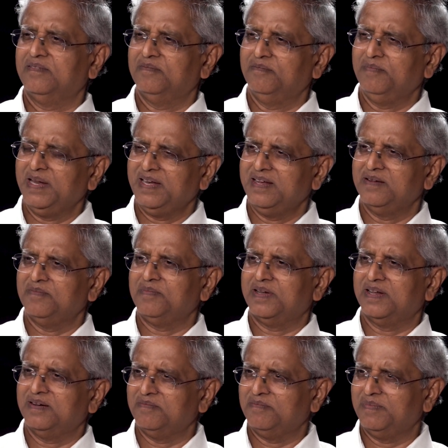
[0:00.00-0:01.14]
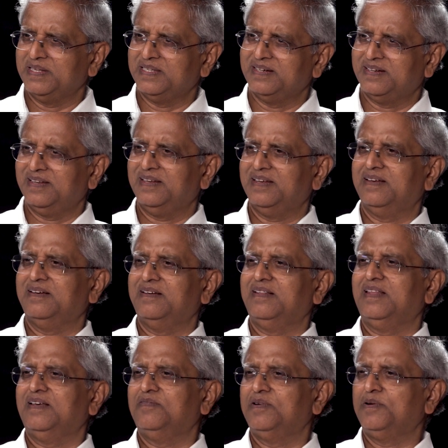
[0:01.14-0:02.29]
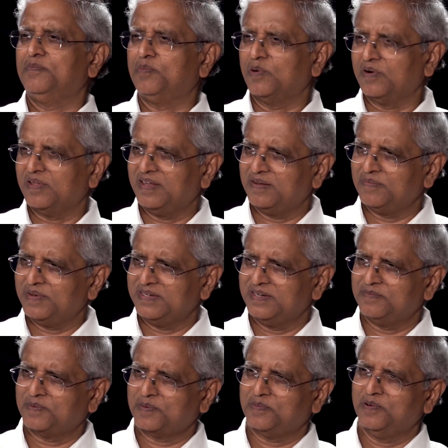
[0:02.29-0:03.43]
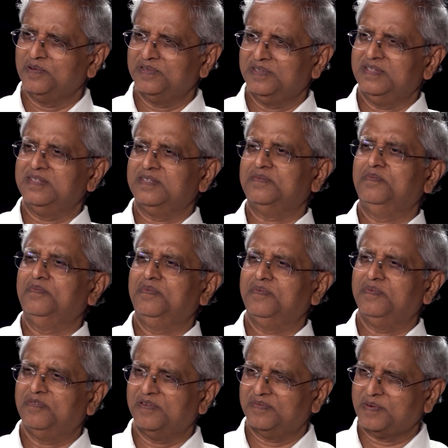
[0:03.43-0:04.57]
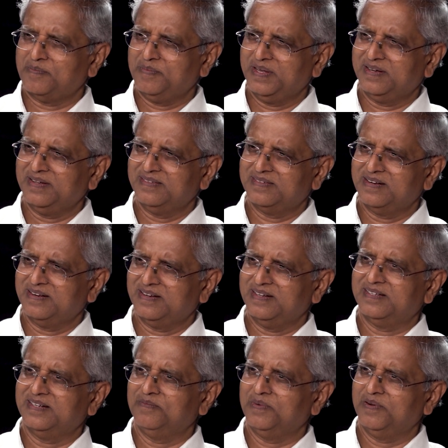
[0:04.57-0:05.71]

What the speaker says: medium-term budgeting. They will put their budget proposals for public consultation